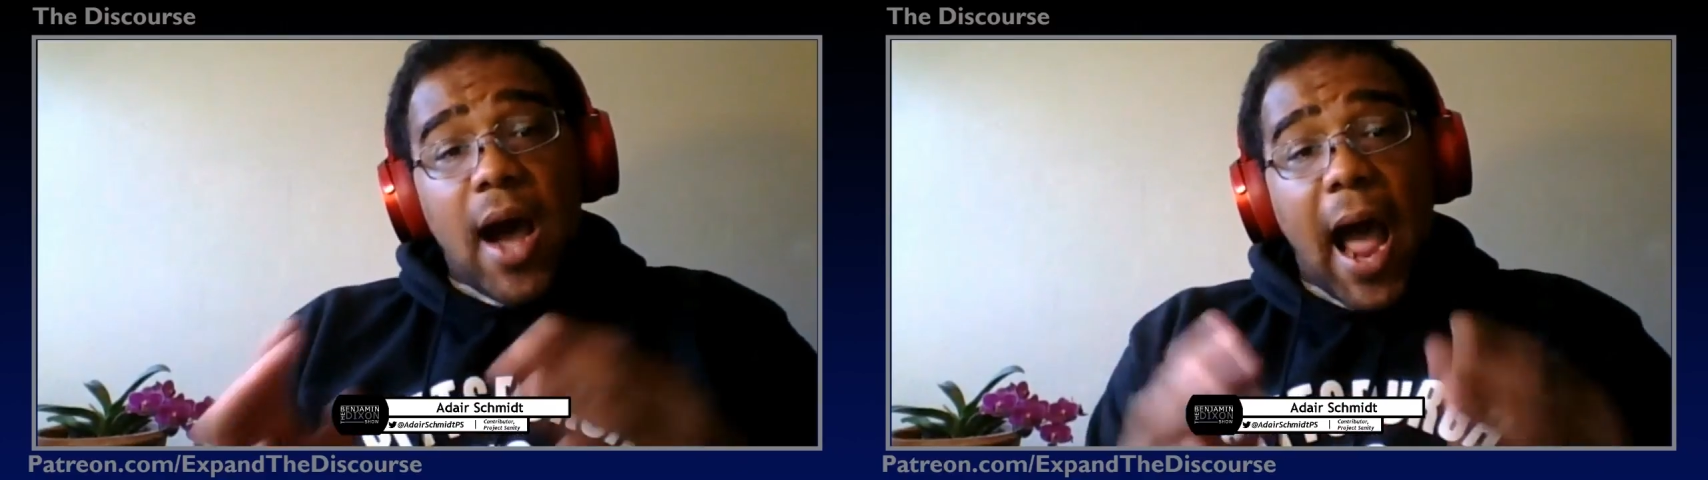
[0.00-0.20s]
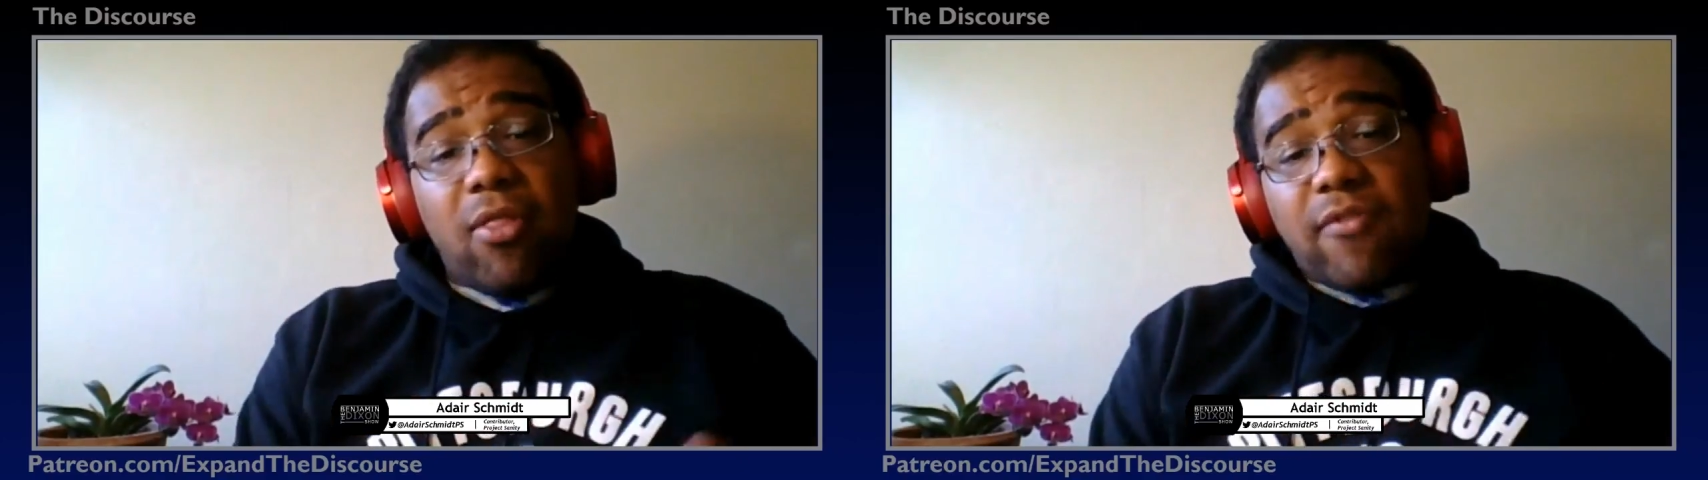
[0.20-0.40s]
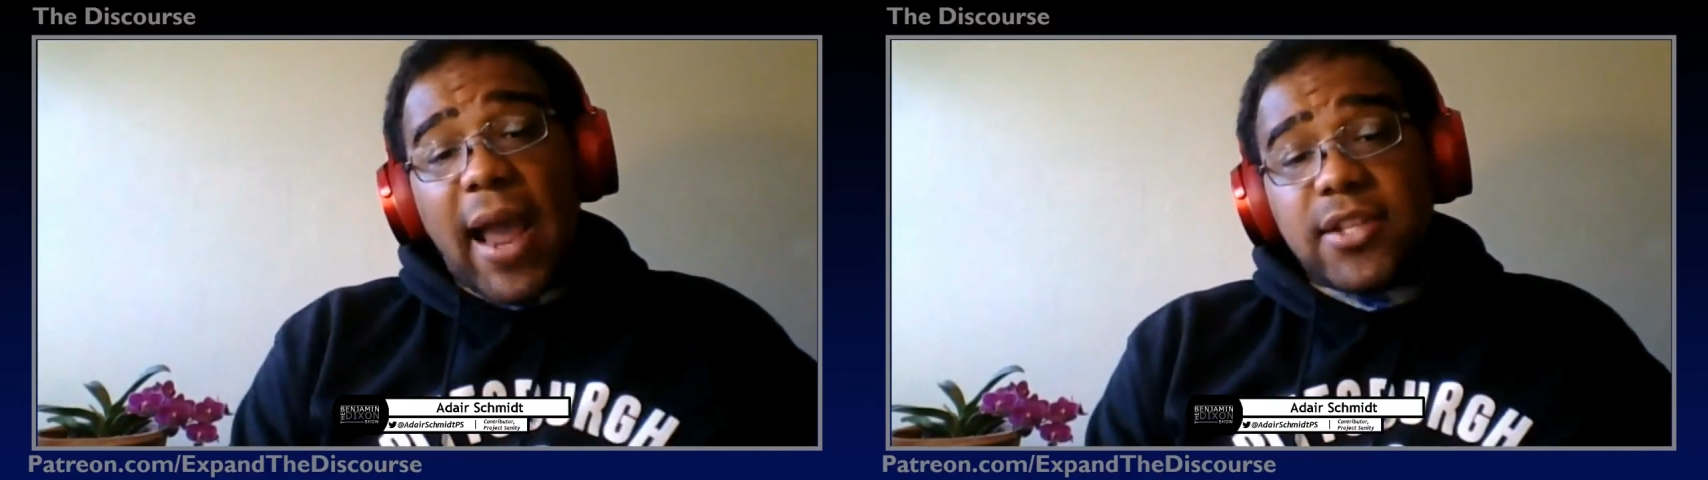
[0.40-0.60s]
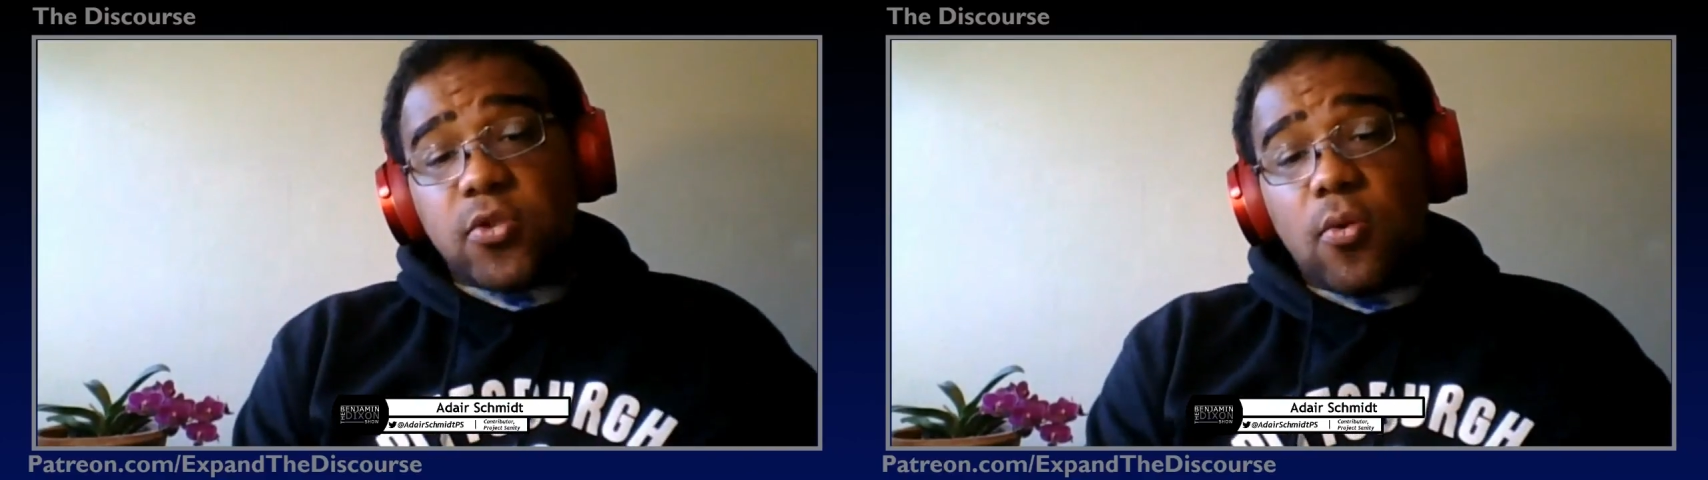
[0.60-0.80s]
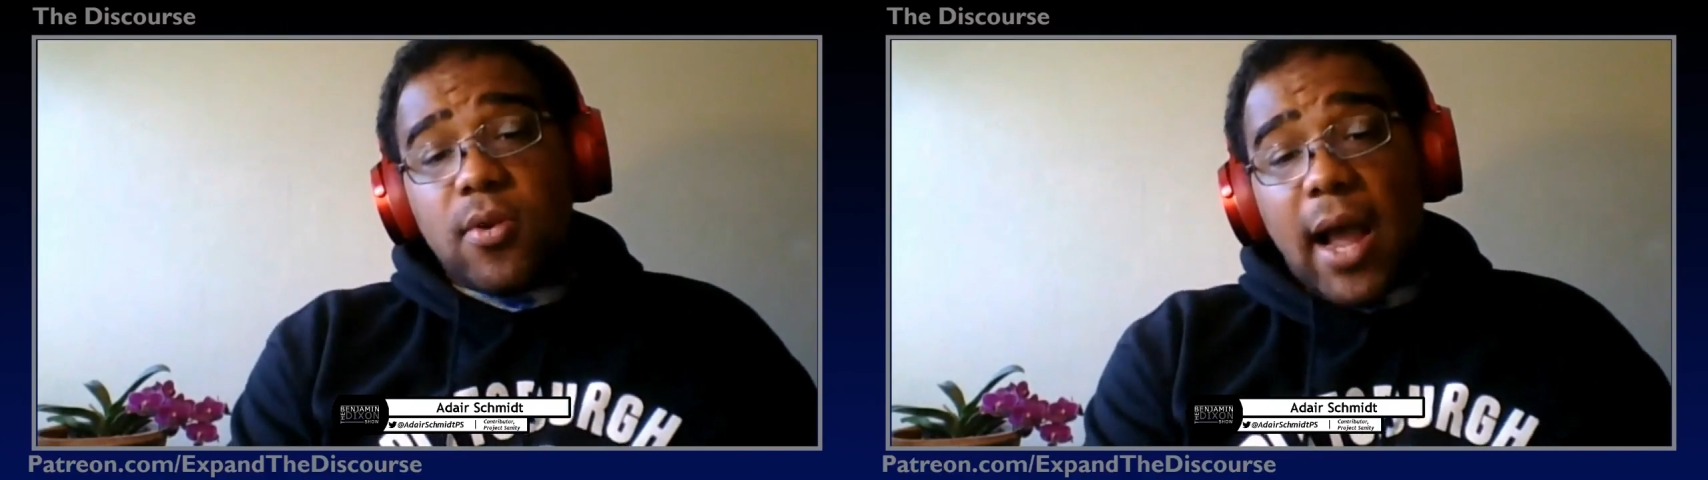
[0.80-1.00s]
I left high
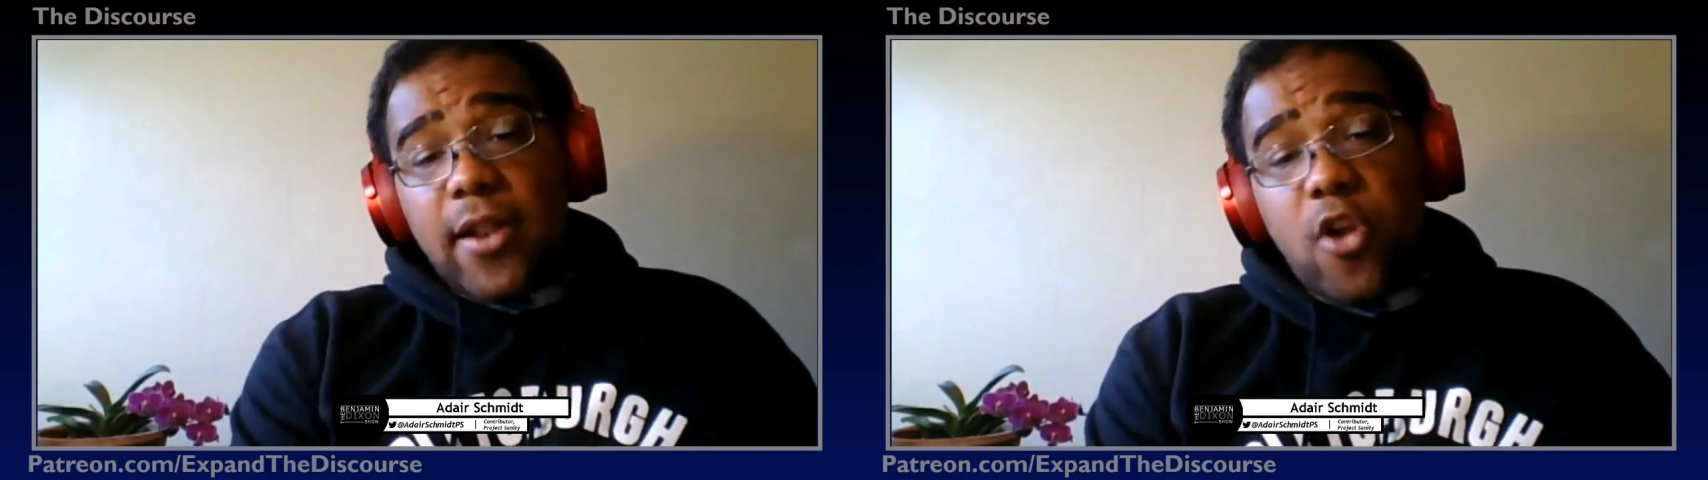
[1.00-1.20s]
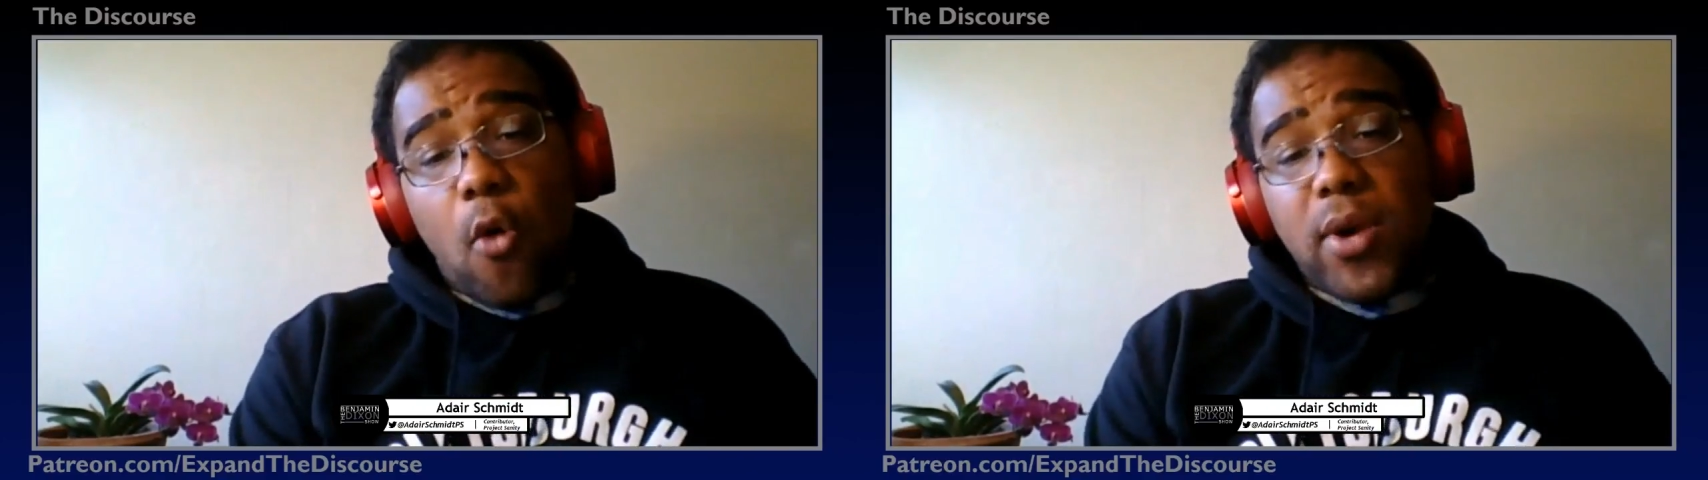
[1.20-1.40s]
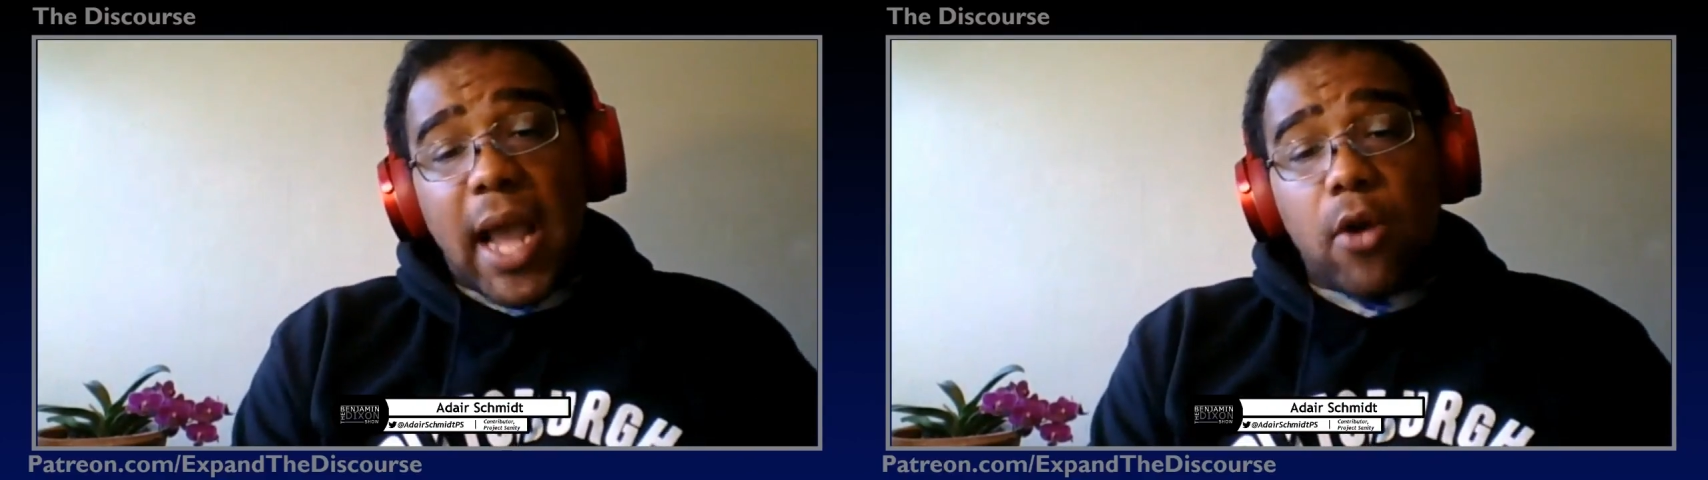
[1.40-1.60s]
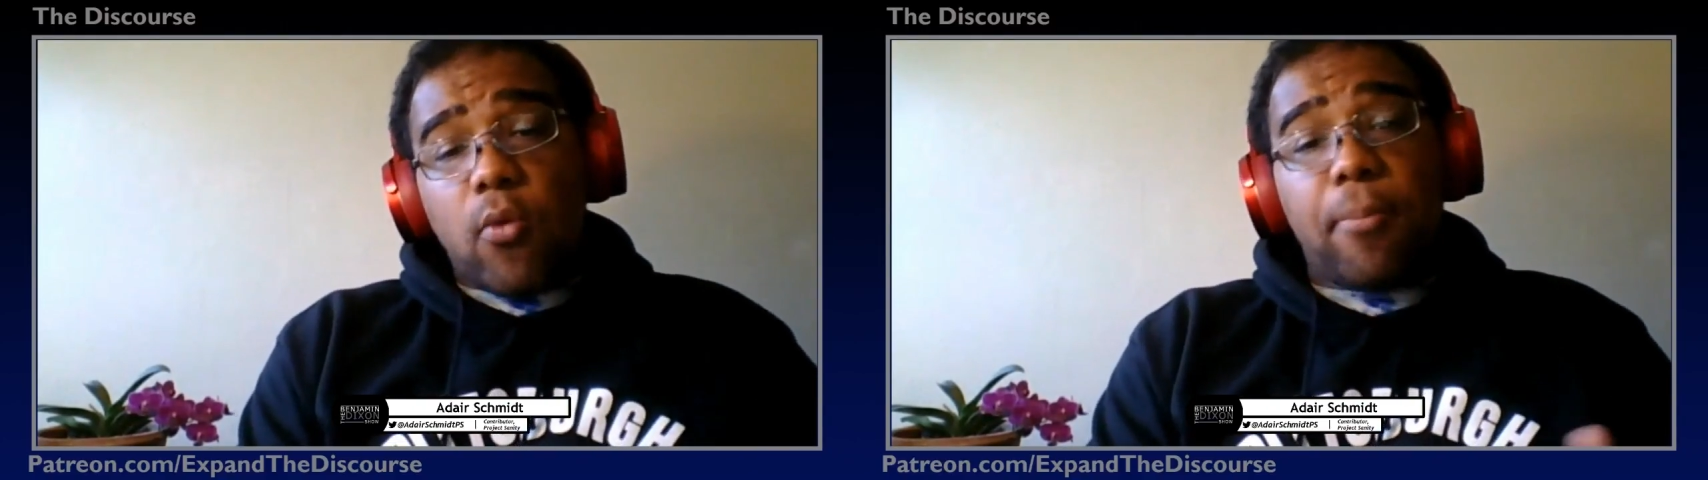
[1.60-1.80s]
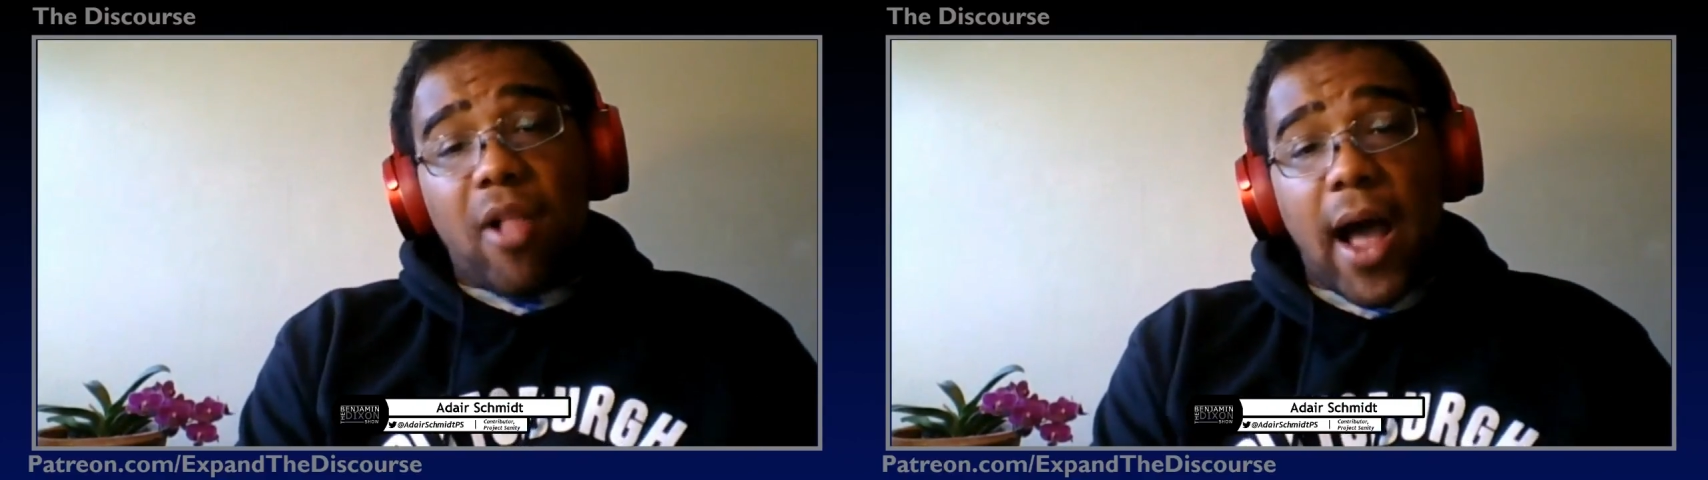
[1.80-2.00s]
school not knowing how
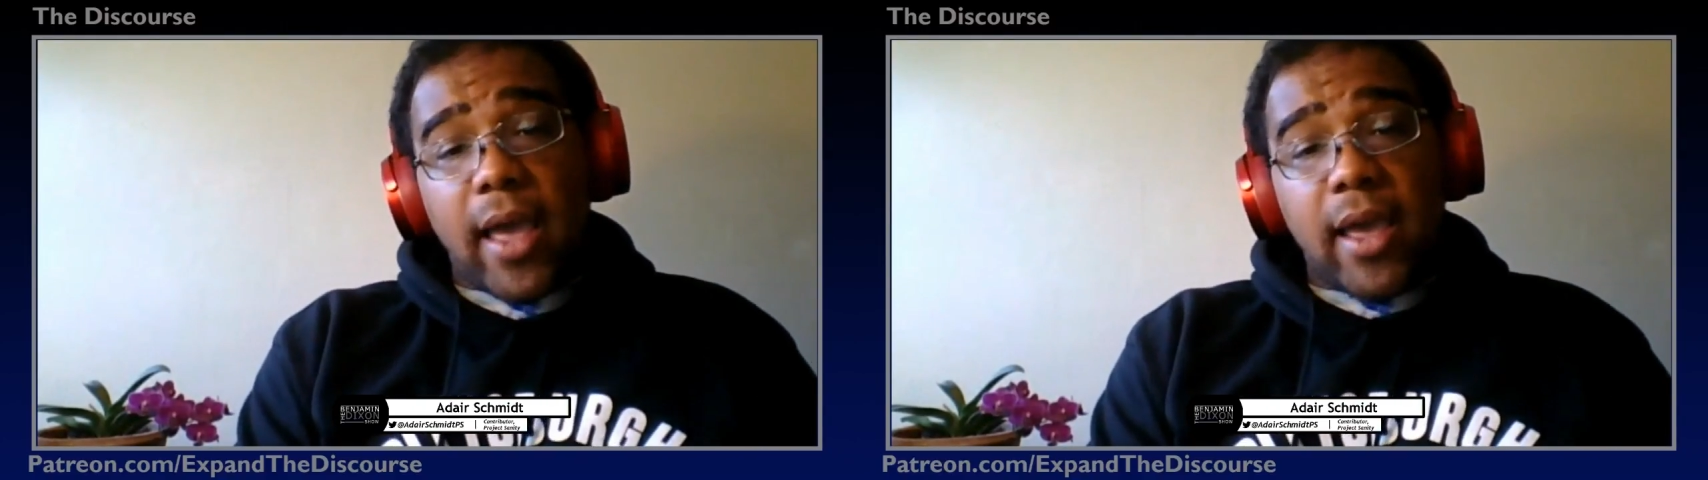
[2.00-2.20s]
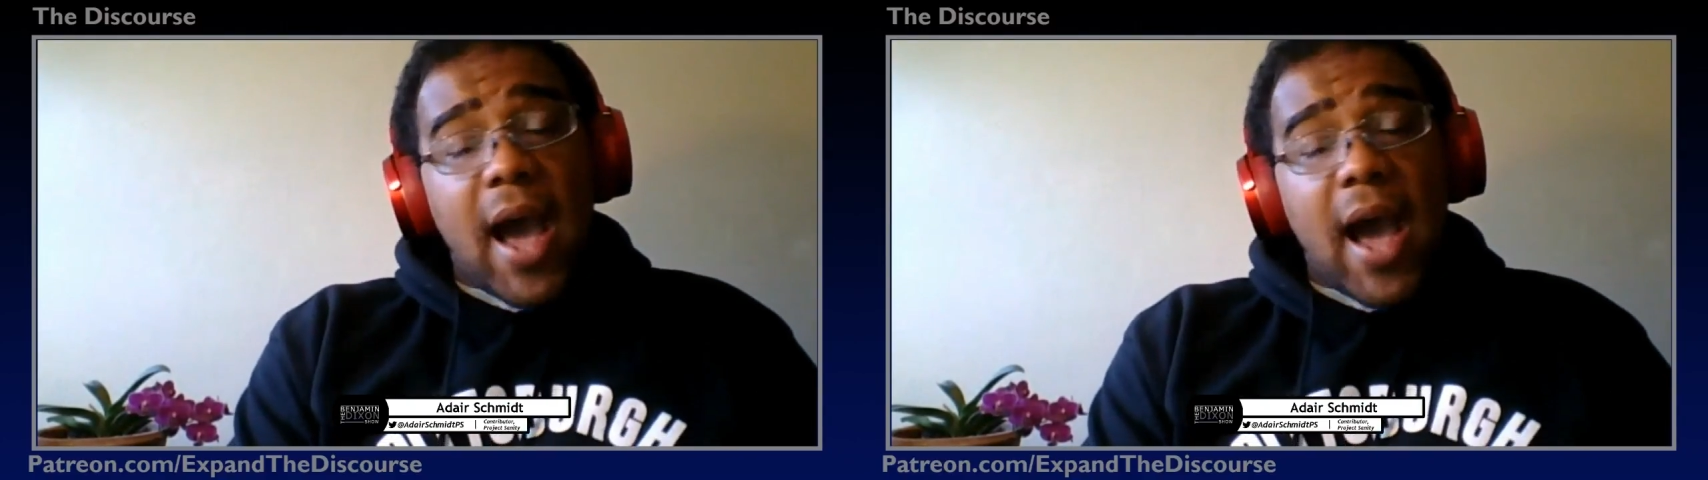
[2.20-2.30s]
to apply.